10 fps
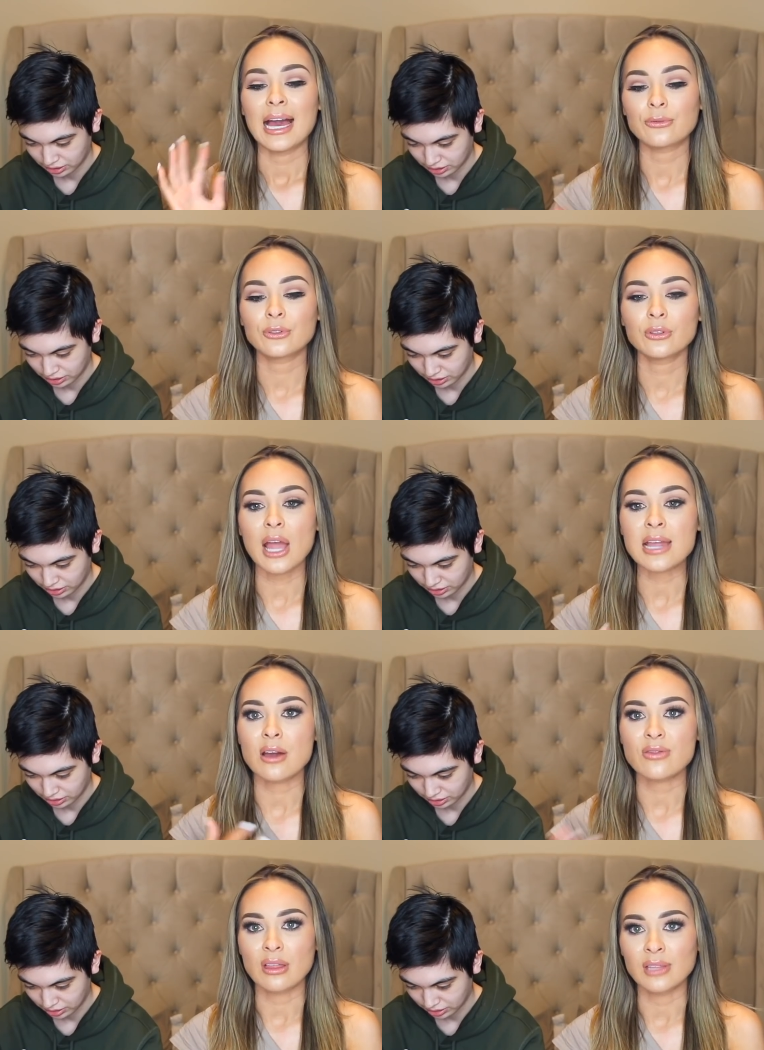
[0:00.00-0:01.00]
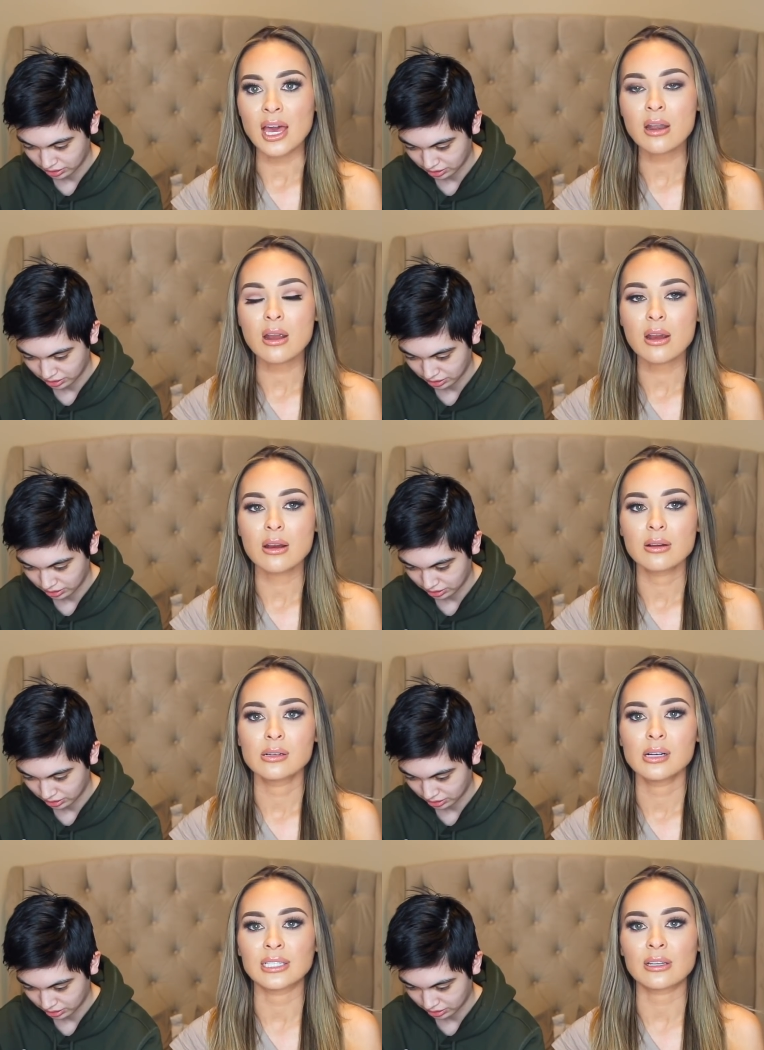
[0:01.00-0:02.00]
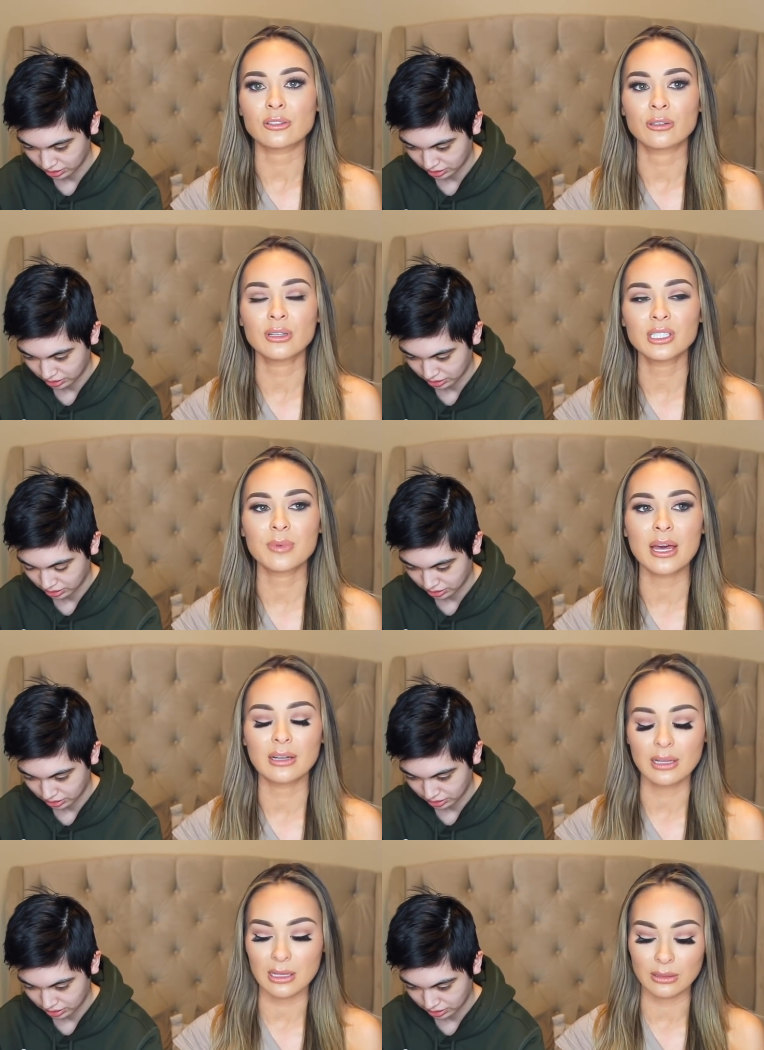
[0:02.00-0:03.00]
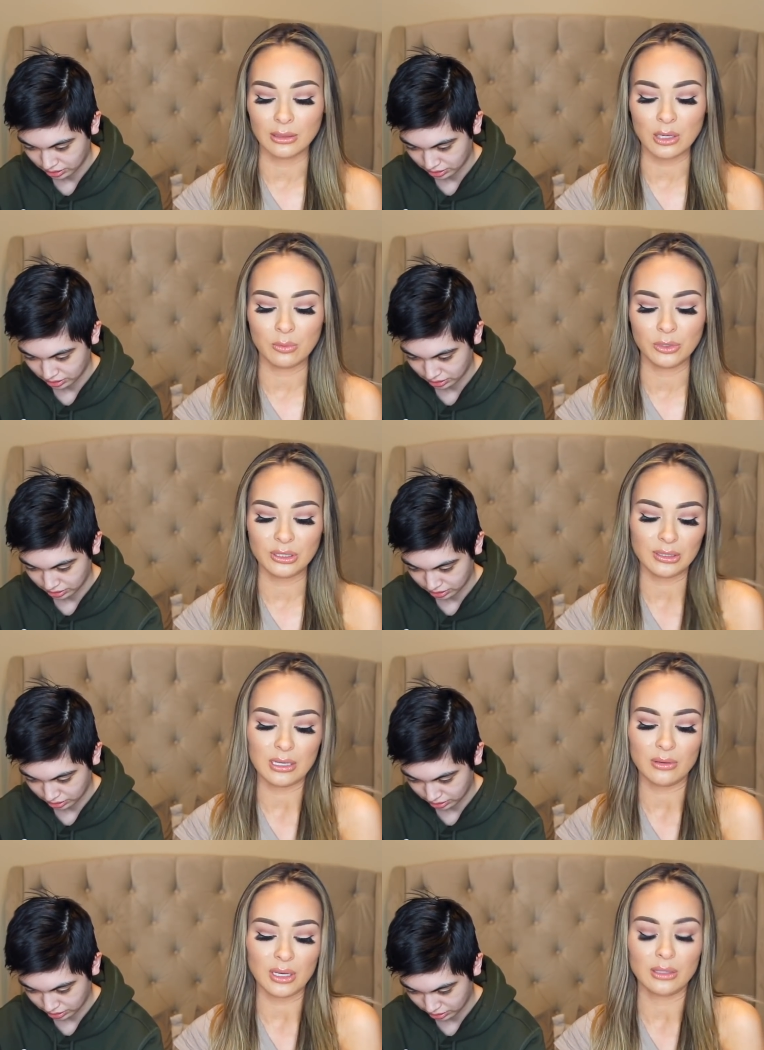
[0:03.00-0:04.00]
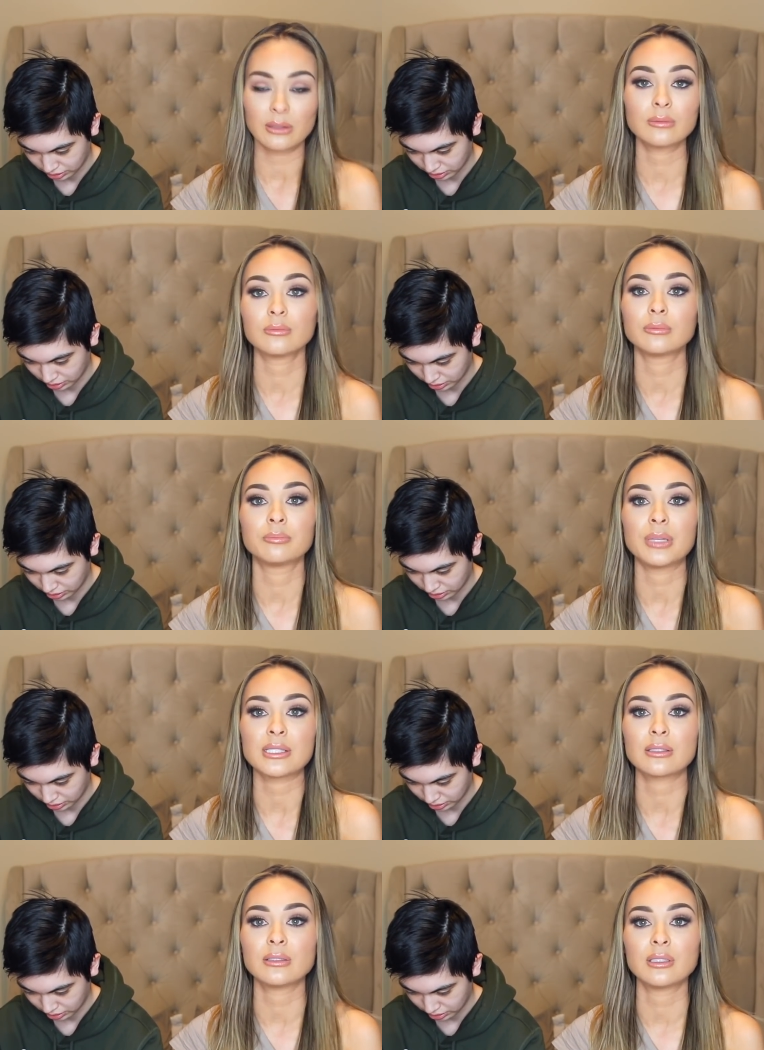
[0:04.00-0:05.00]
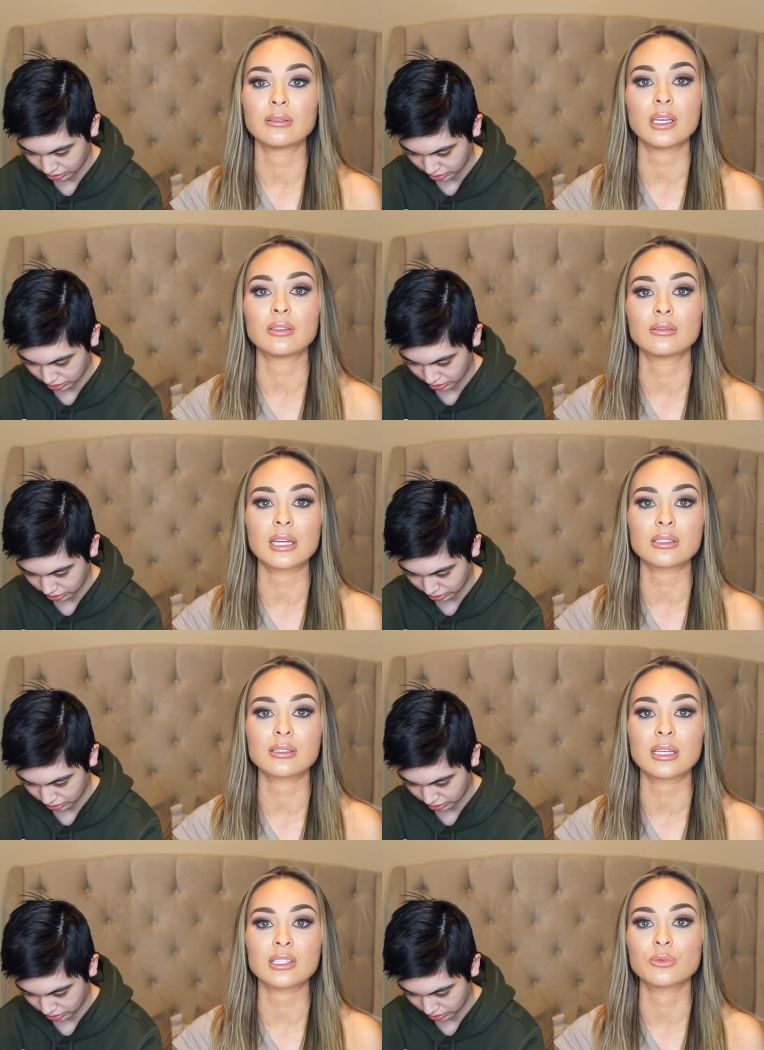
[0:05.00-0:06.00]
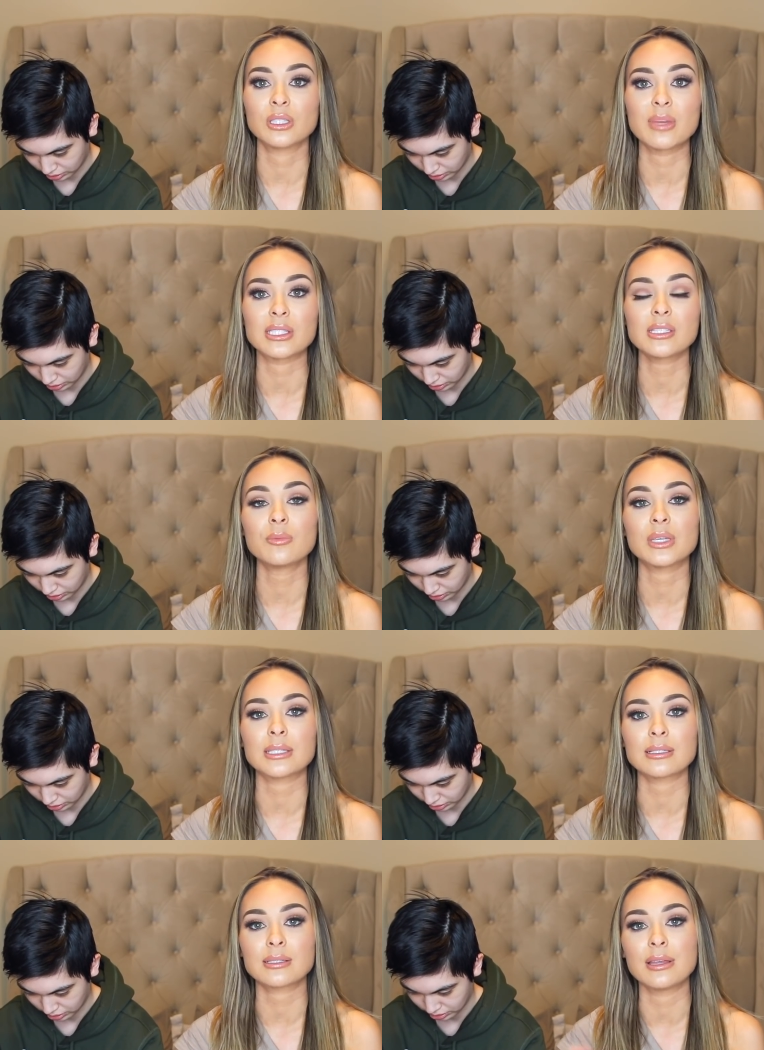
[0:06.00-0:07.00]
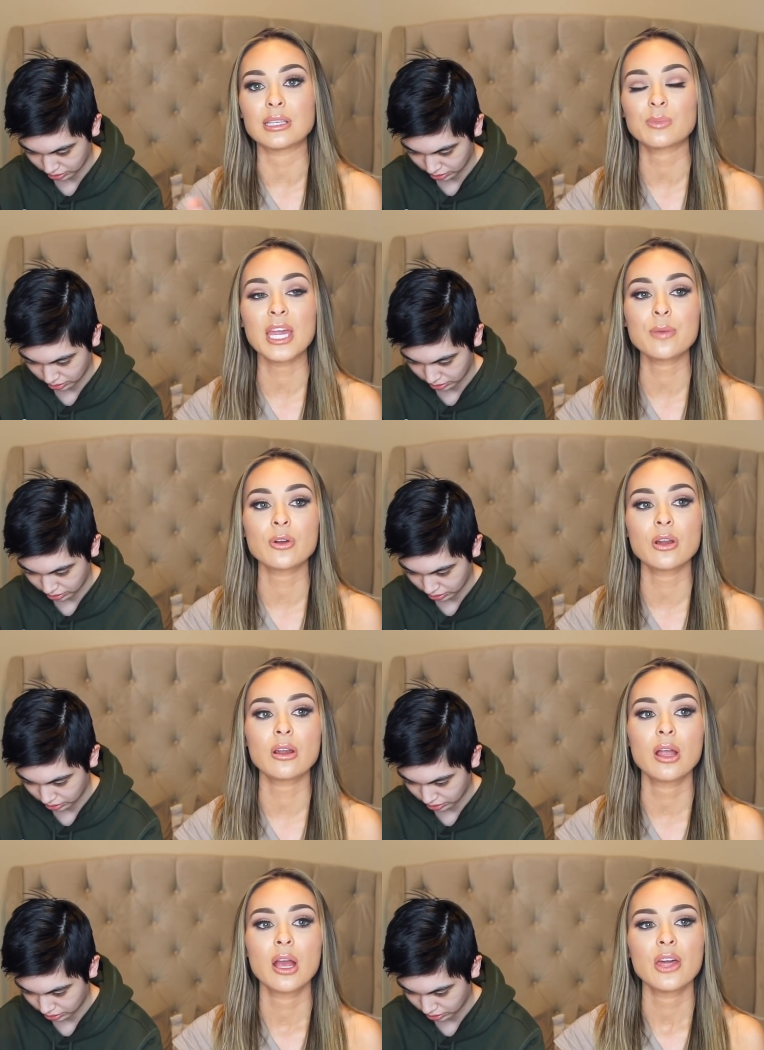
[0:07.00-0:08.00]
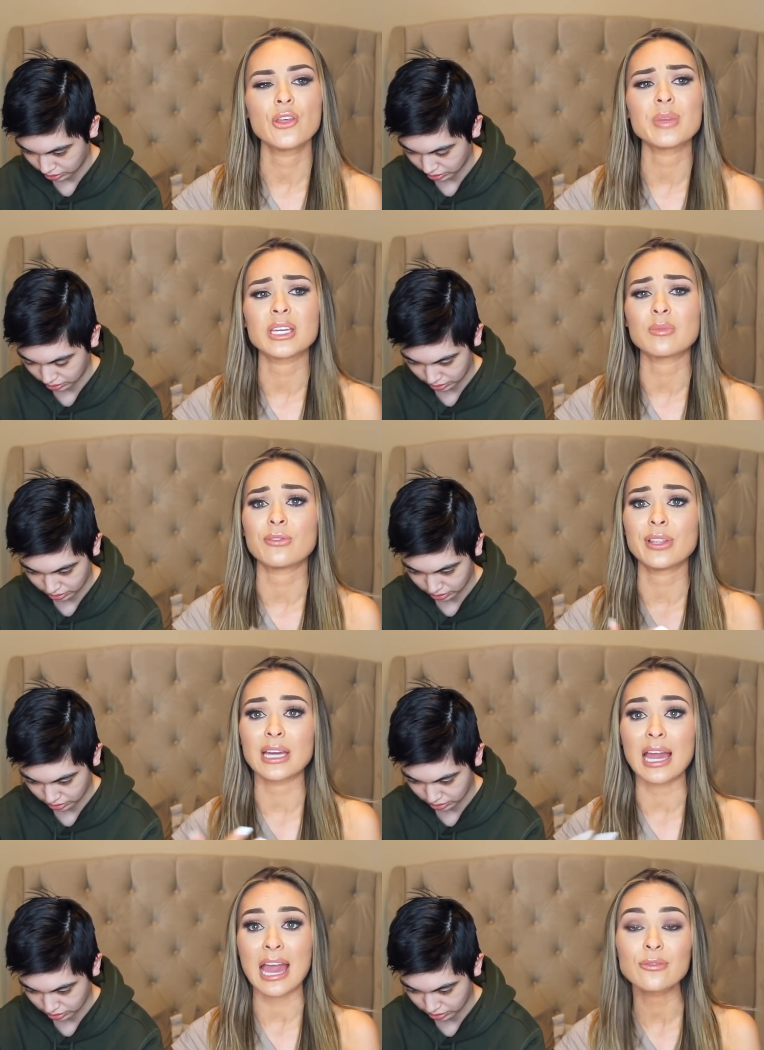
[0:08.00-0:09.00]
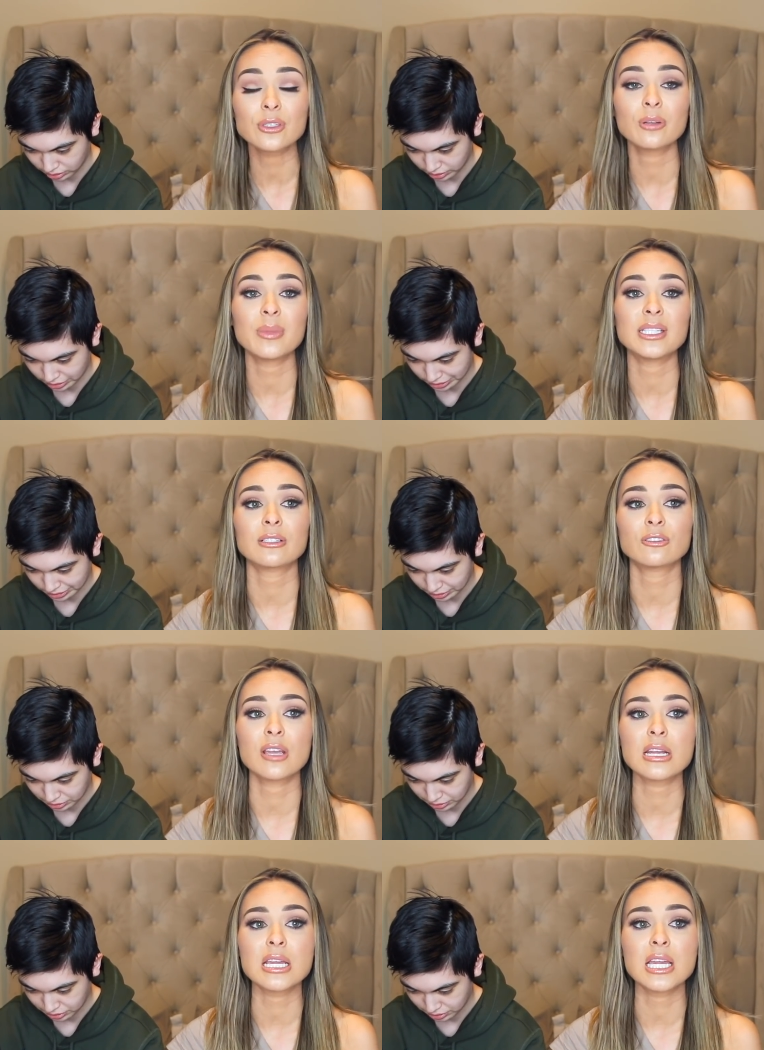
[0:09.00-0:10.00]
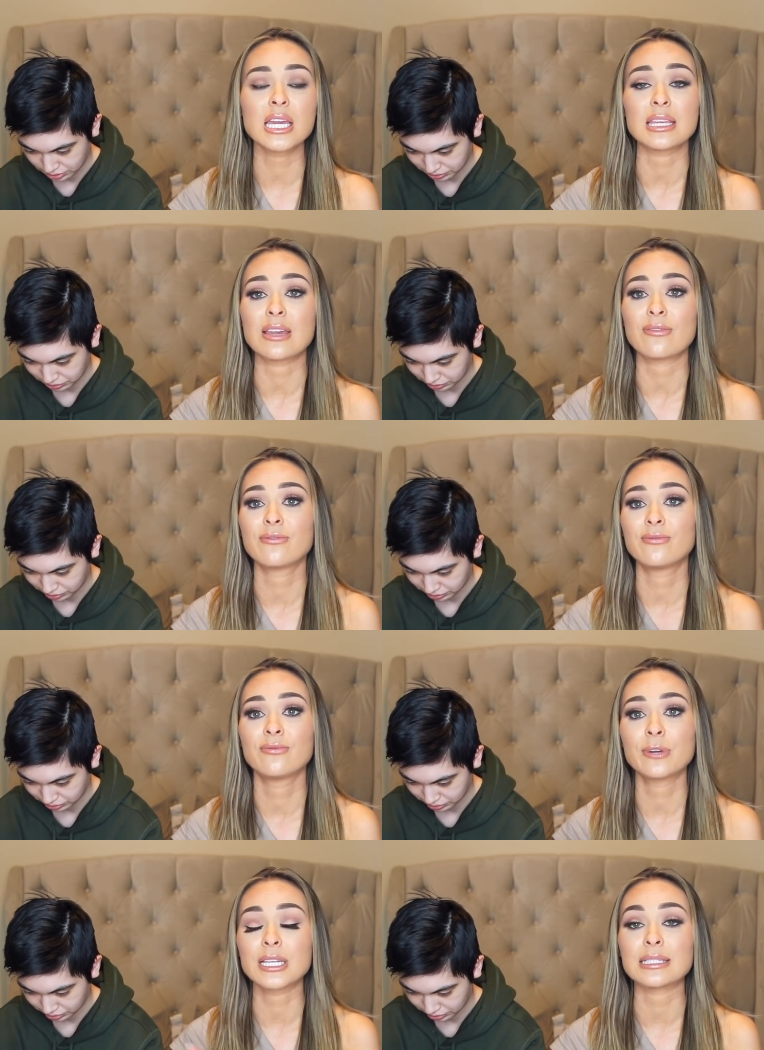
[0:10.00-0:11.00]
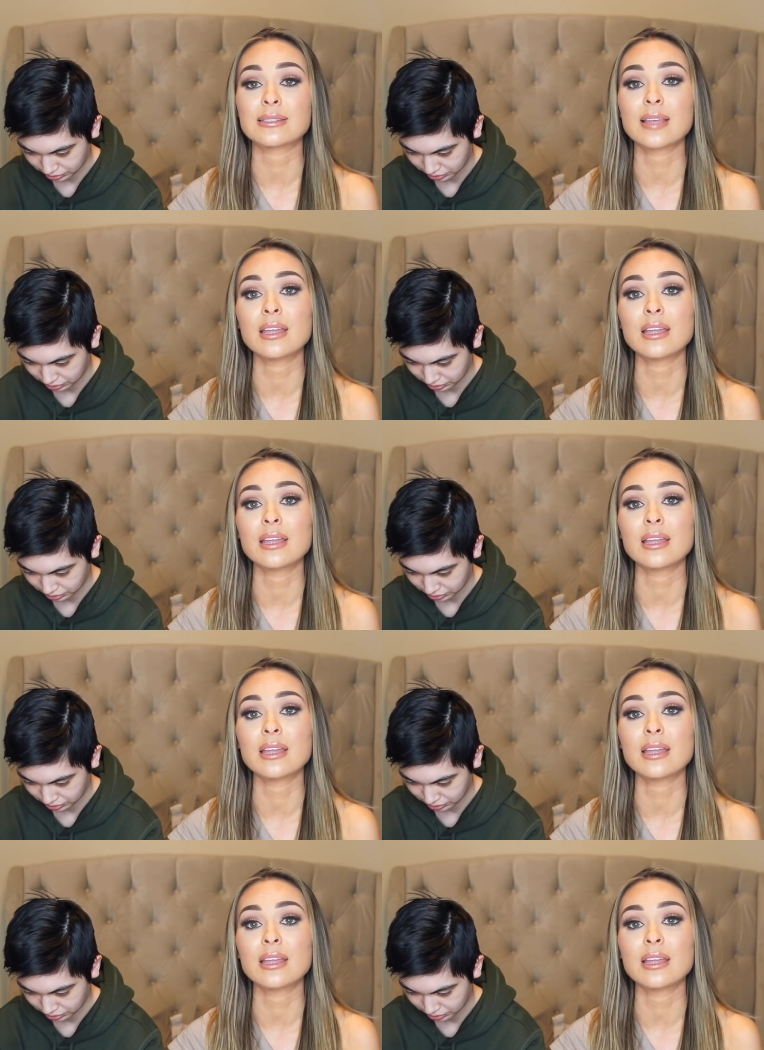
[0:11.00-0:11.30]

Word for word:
Speaker 1: After I got that letter, I talked to Chris about it, and like we're just like, okay, basically like that's really messed up because I signed this paper and they're making me feel like I have to go to basic training, and they freaking